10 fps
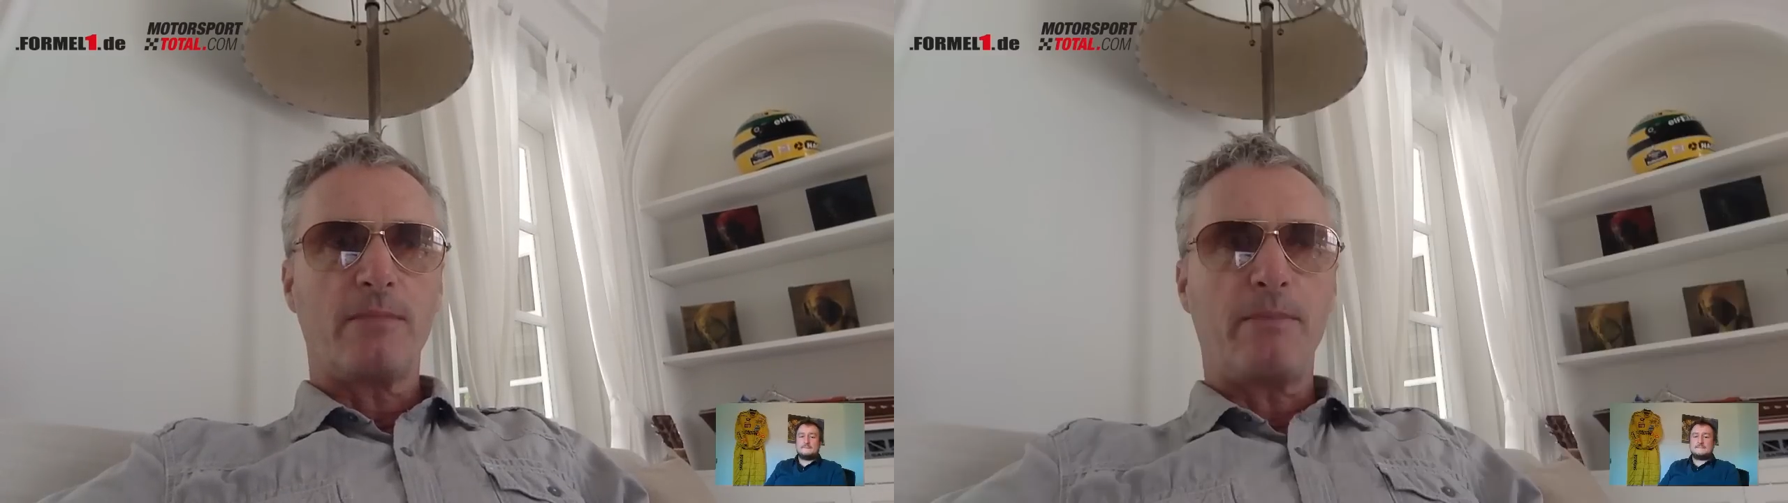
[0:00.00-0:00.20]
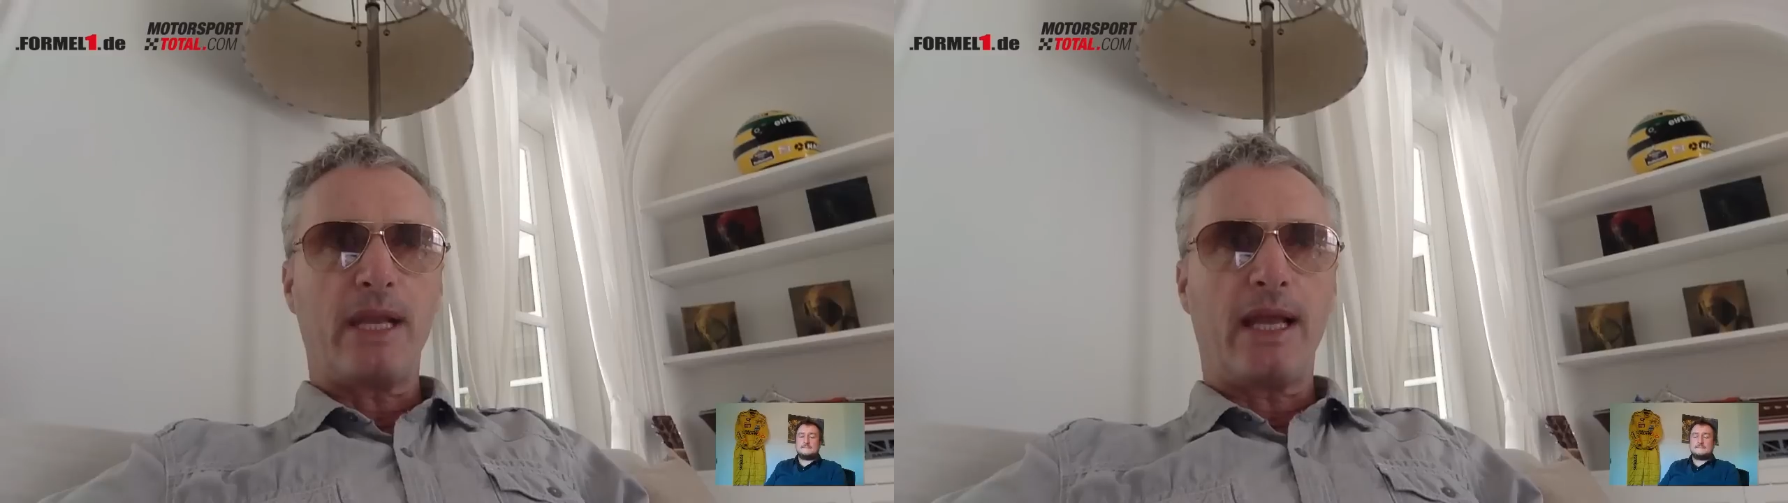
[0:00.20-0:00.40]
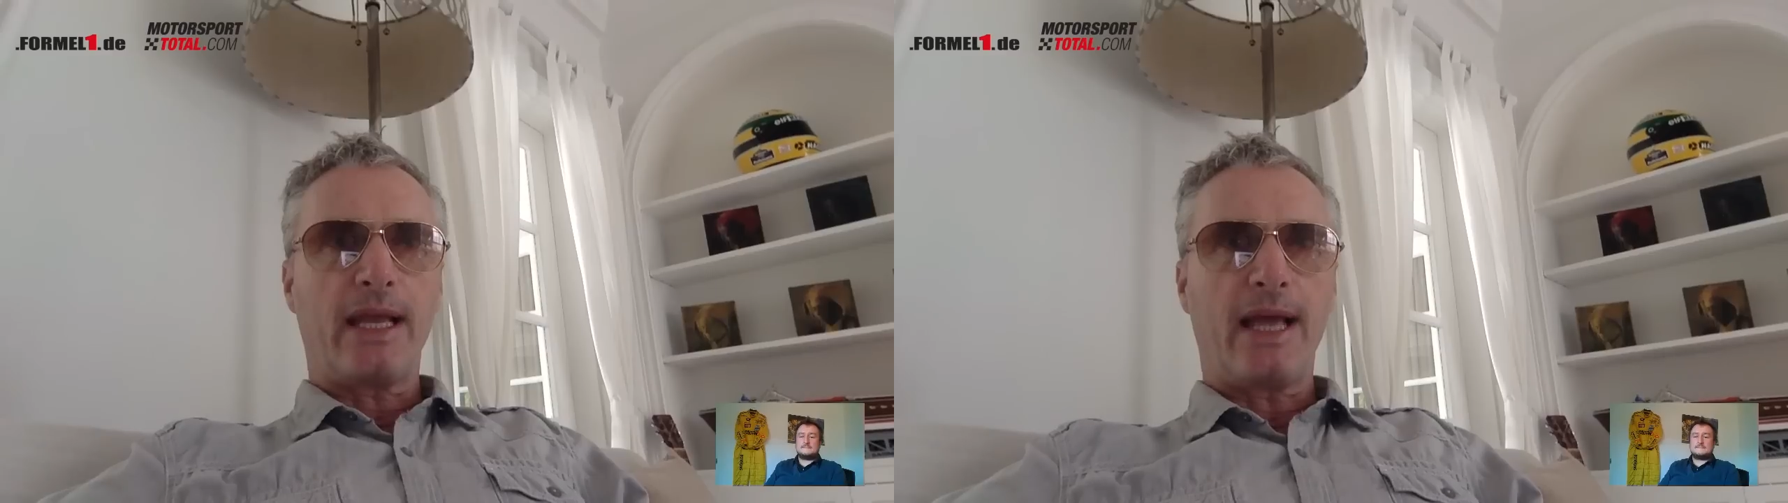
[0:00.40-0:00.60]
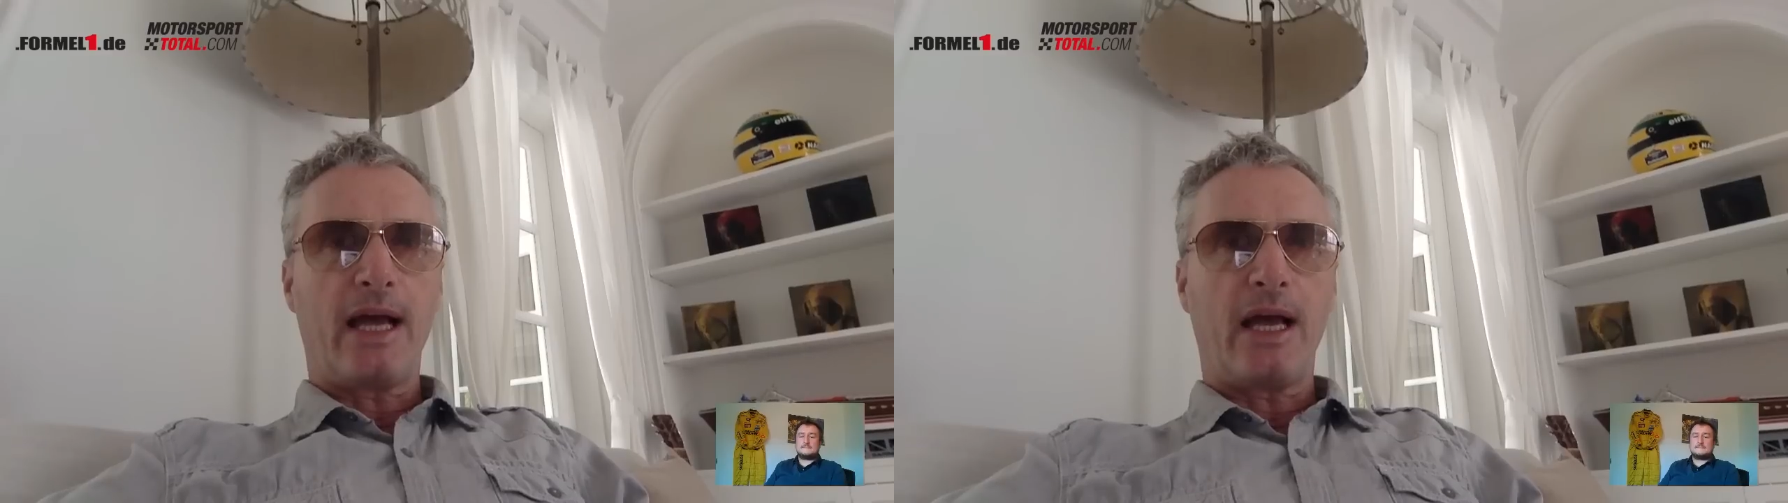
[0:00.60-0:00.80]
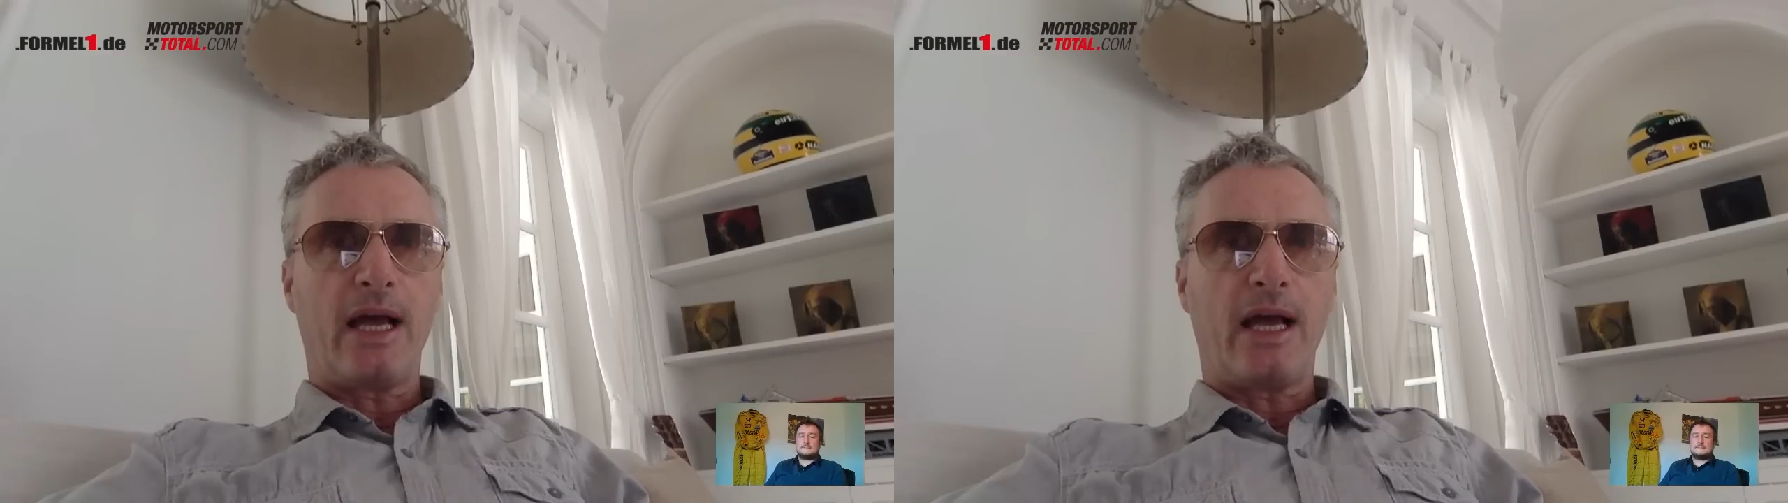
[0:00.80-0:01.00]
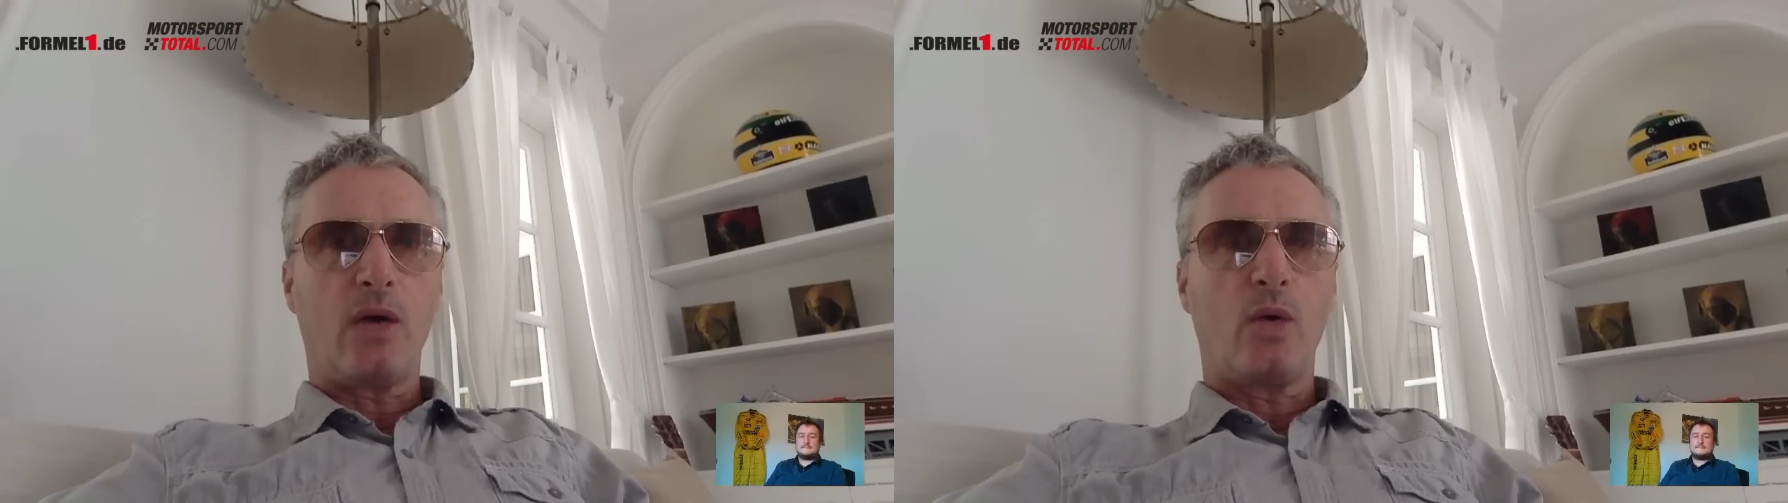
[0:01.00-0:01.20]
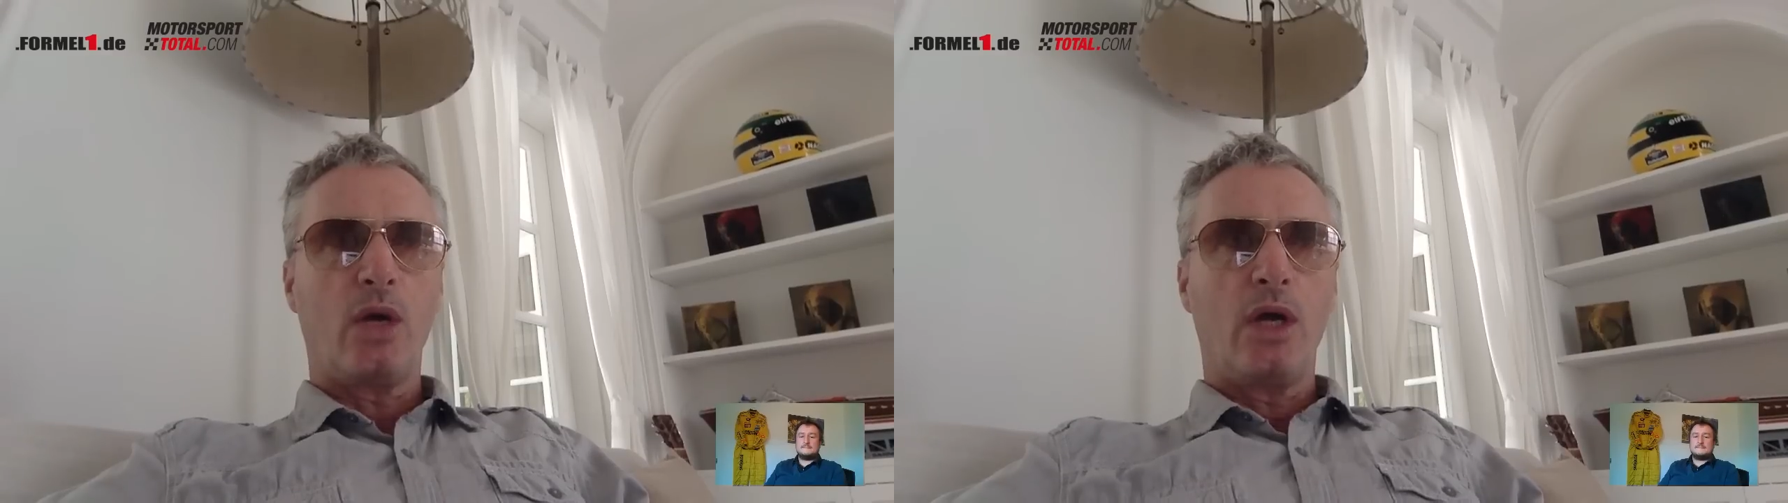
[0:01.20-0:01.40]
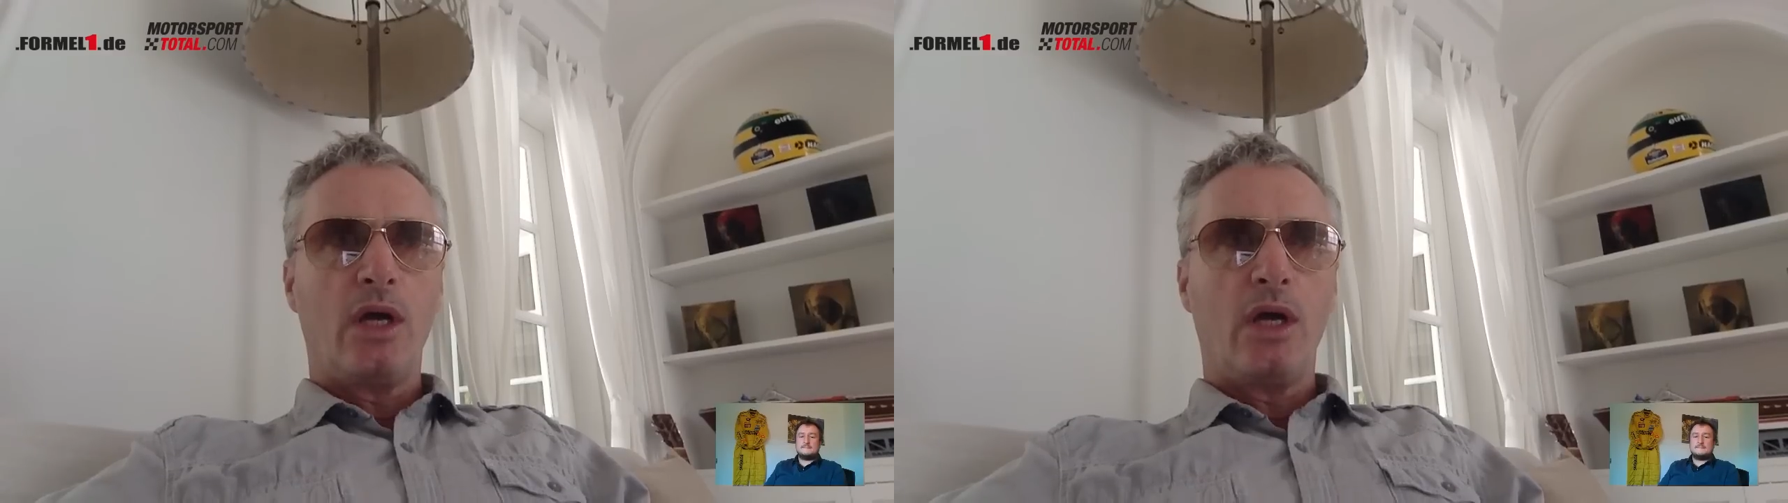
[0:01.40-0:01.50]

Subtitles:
a bit like how